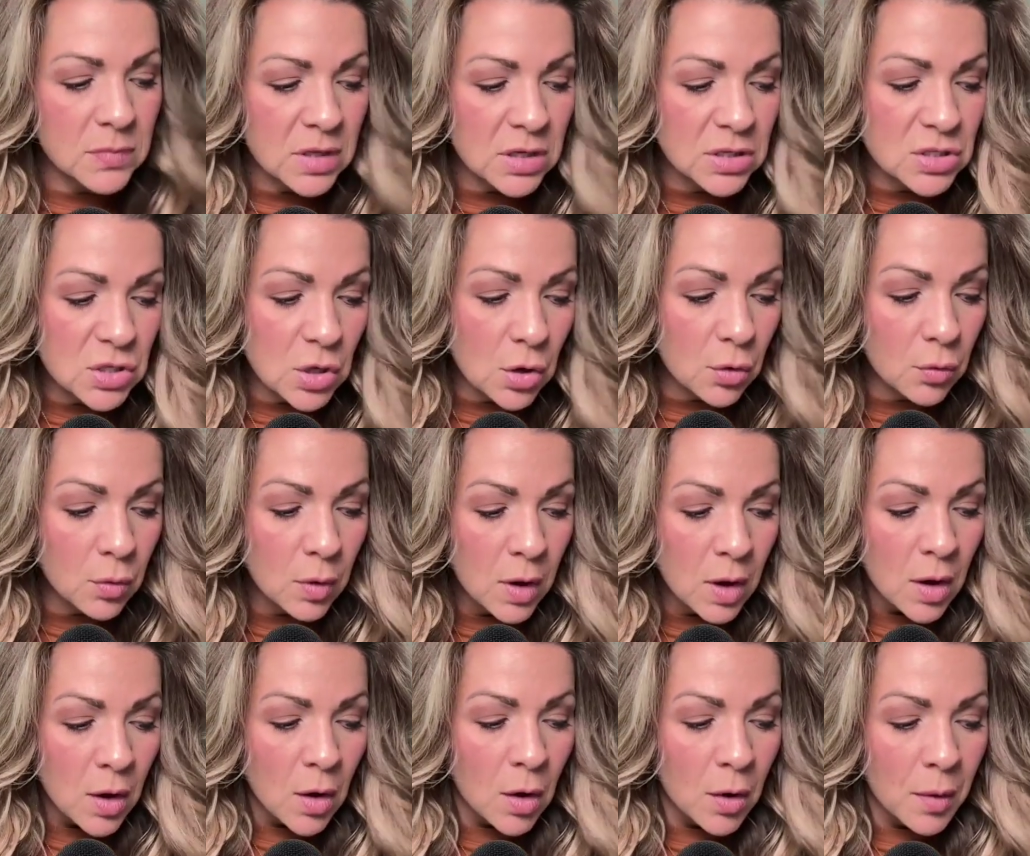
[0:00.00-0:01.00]
So,
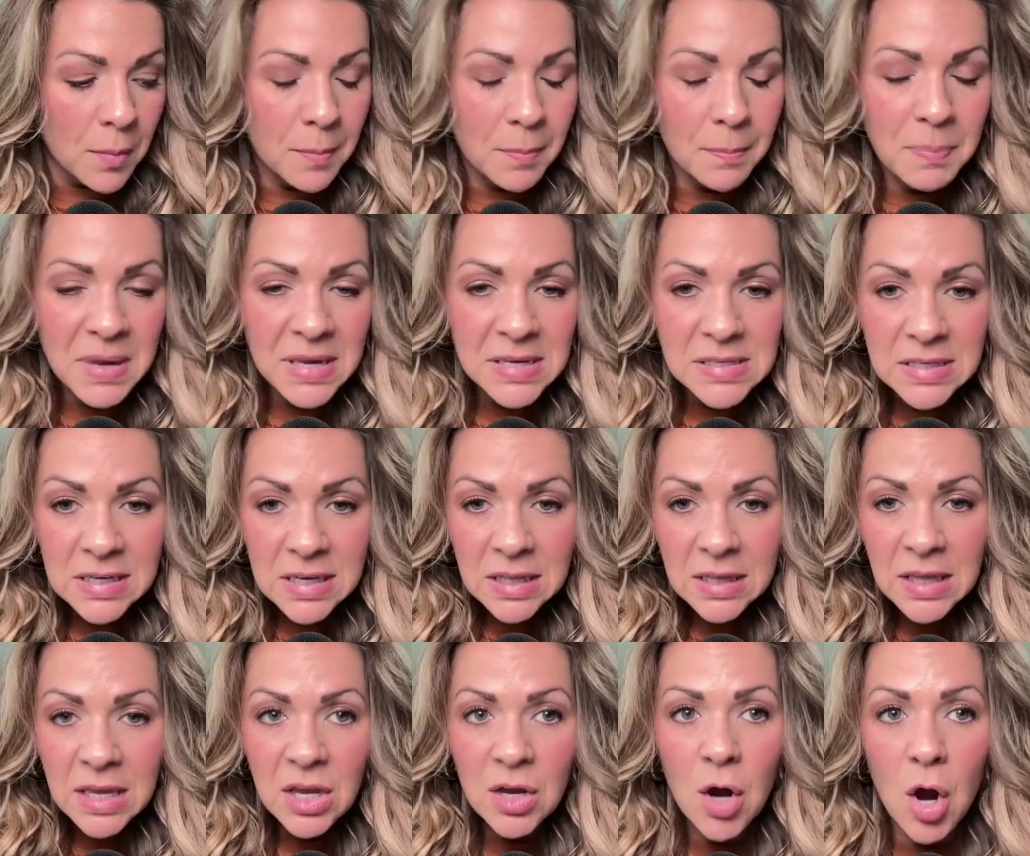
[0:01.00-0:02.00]

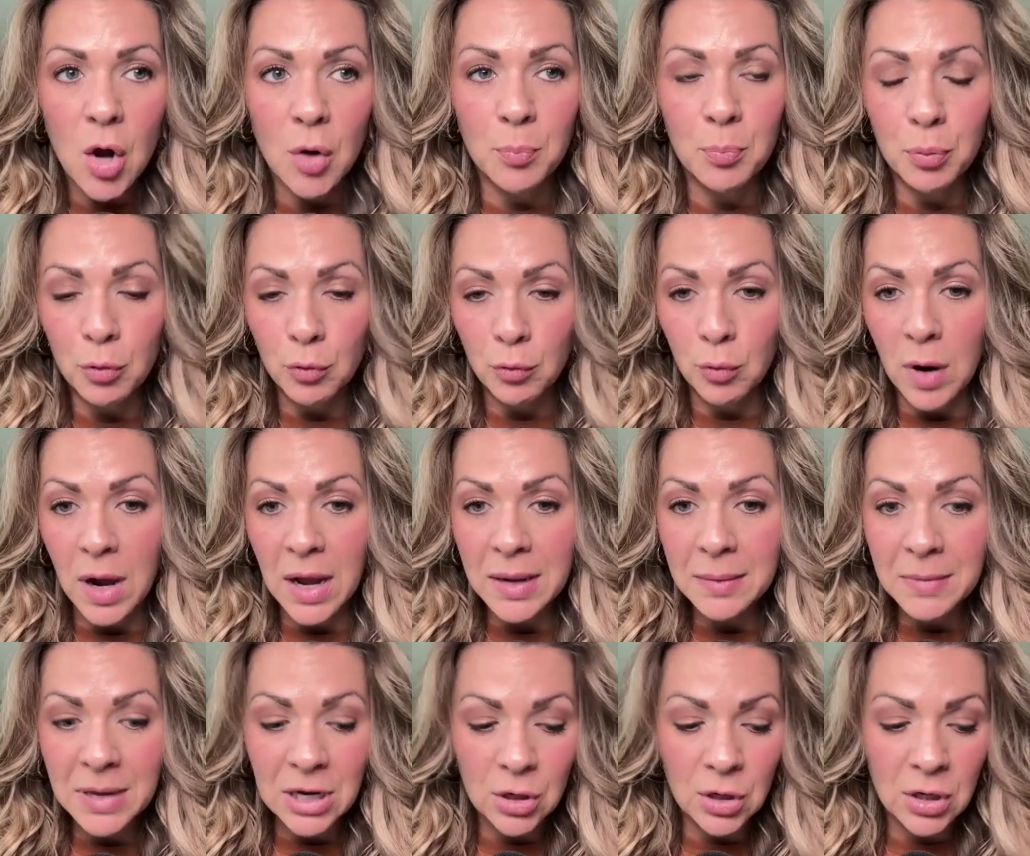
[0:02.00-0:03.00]
basically, our
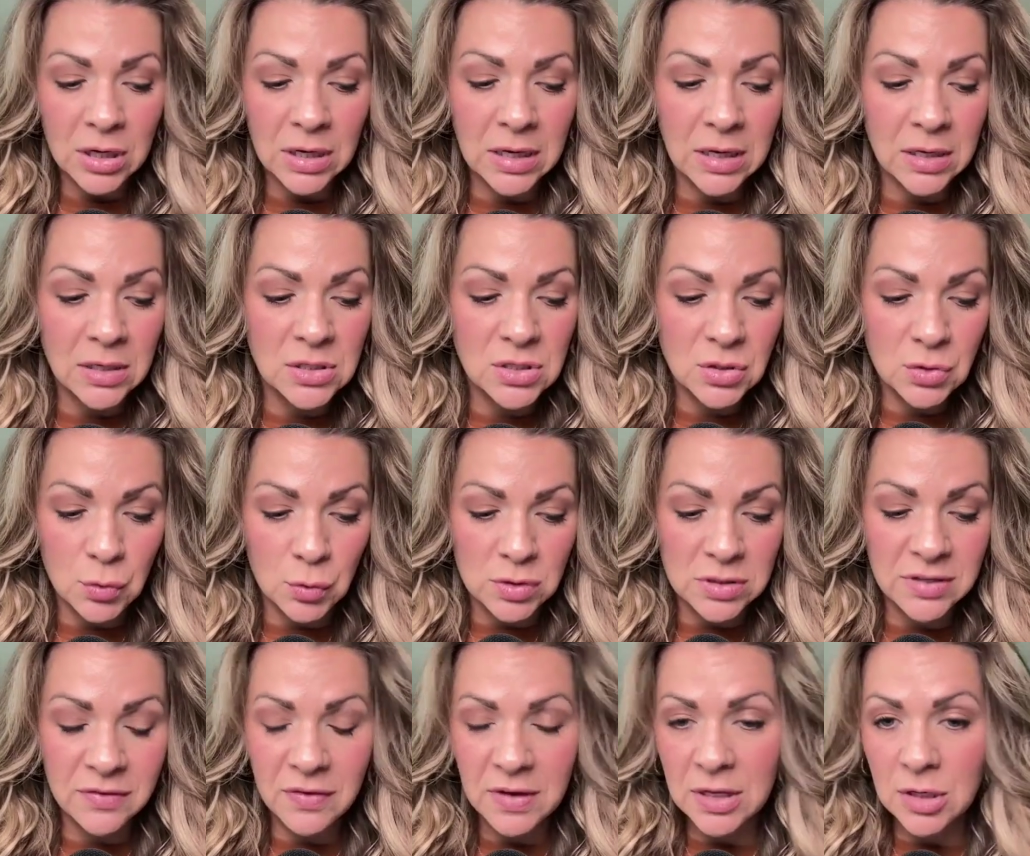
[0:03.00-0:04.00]
primary
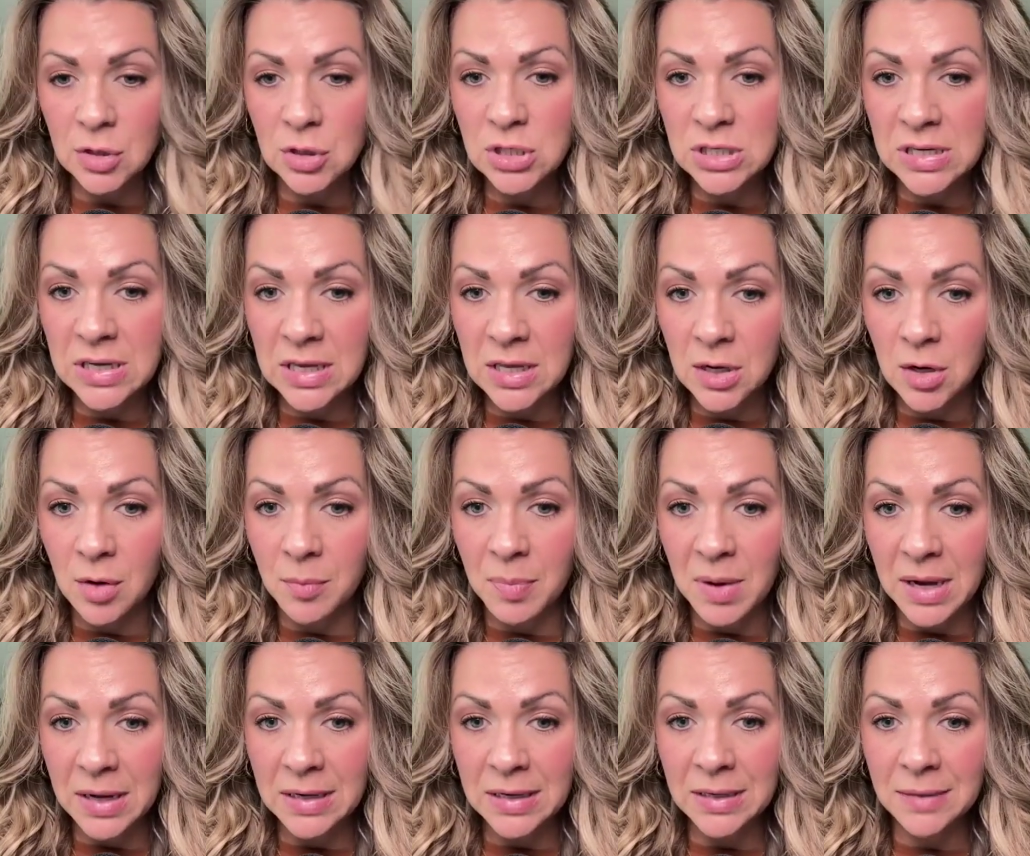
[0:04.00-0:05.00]
source of energy in our
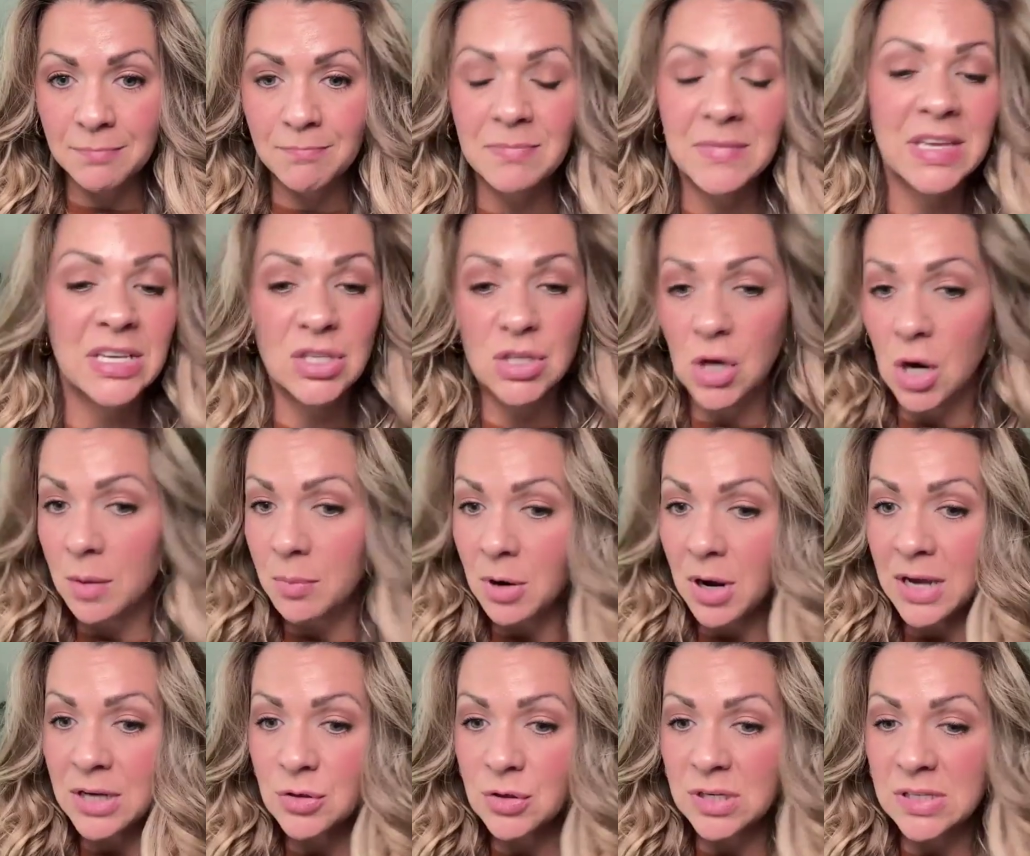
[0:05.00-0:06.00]
body is
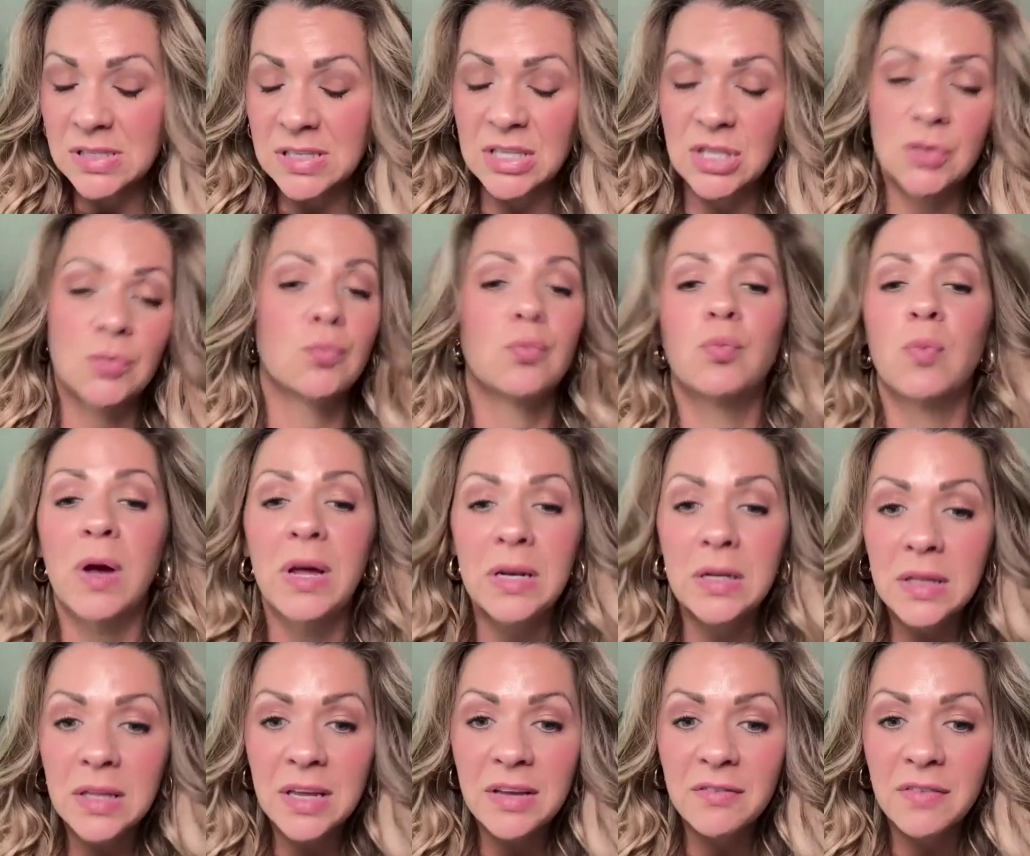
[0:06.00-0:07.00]
carbohydrates. It's
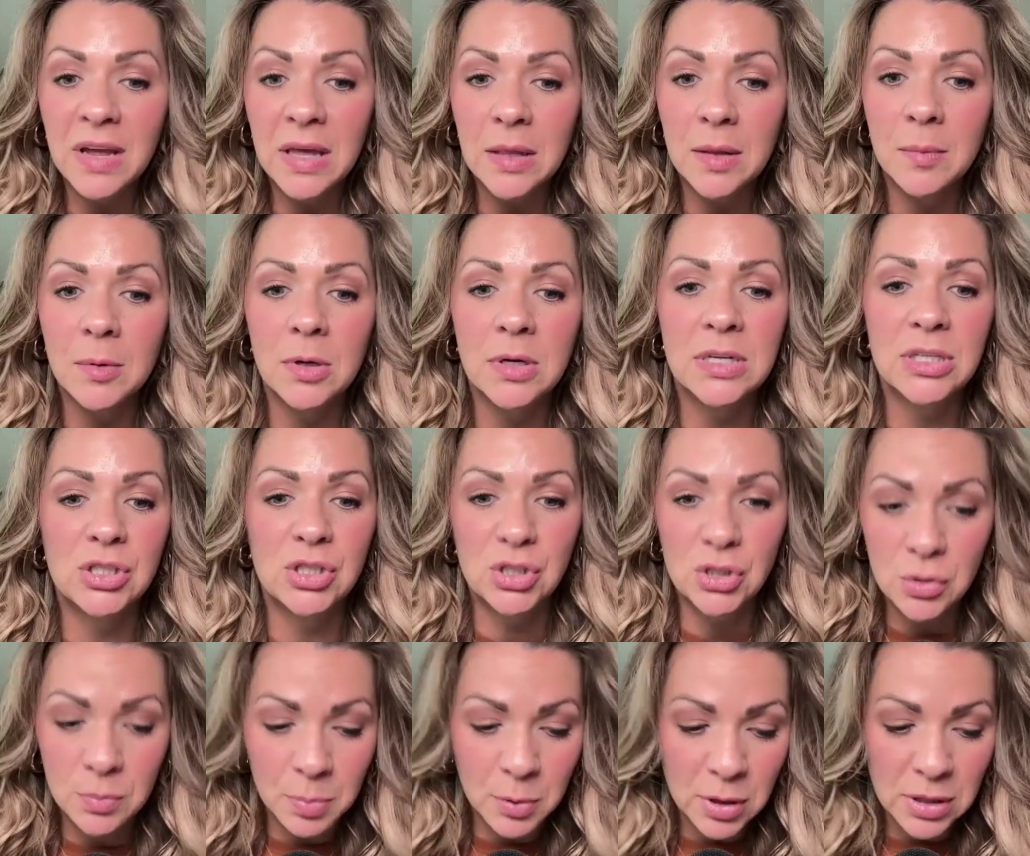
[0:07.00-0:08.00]
readily available, it's
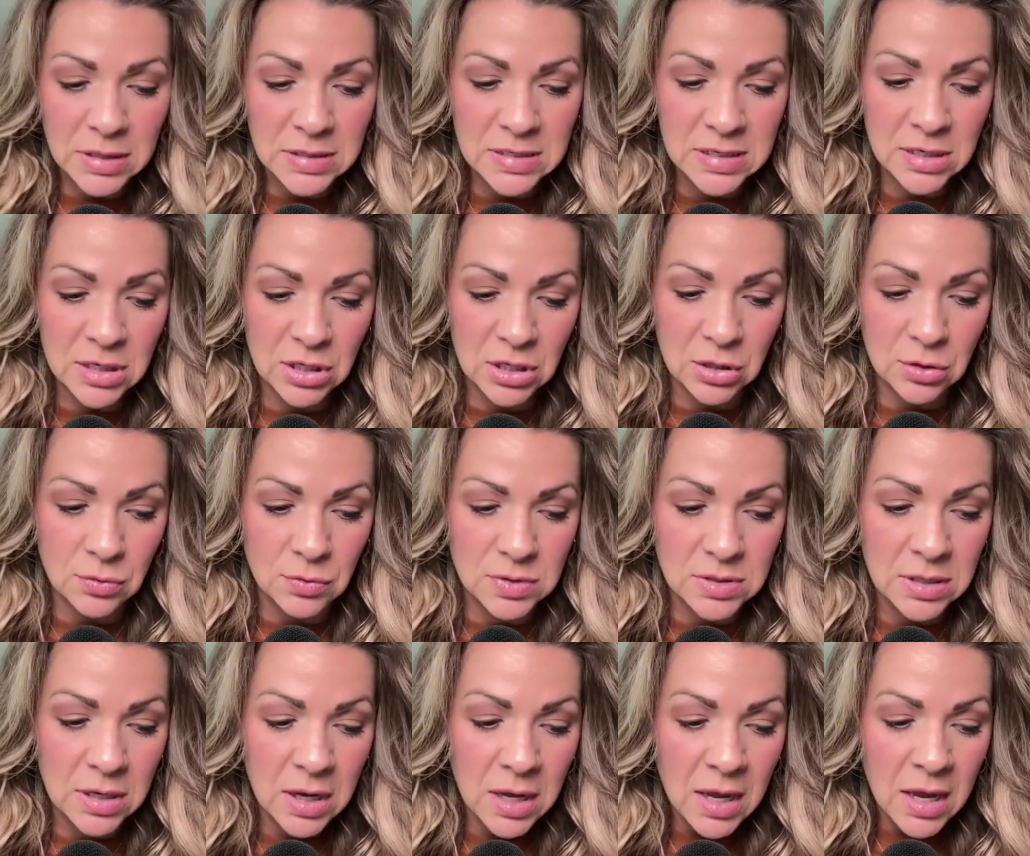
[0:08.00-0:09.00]
super easy to use.